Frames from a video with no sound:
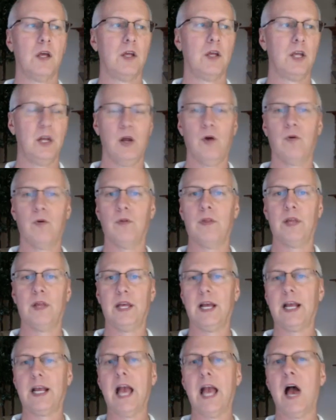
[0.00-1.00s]
you know
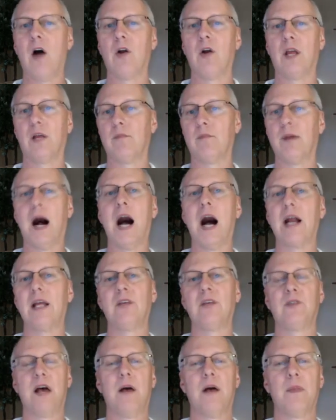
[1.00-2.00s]
the accounting
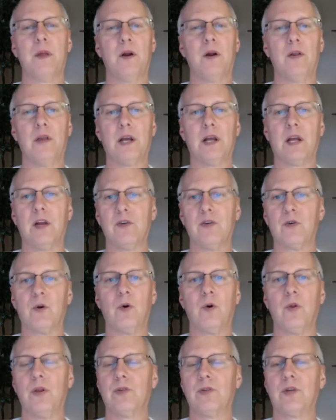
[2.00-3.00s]
bodies out there that
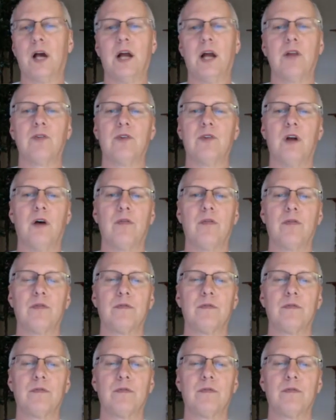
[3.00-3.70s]
control this kind of stuff.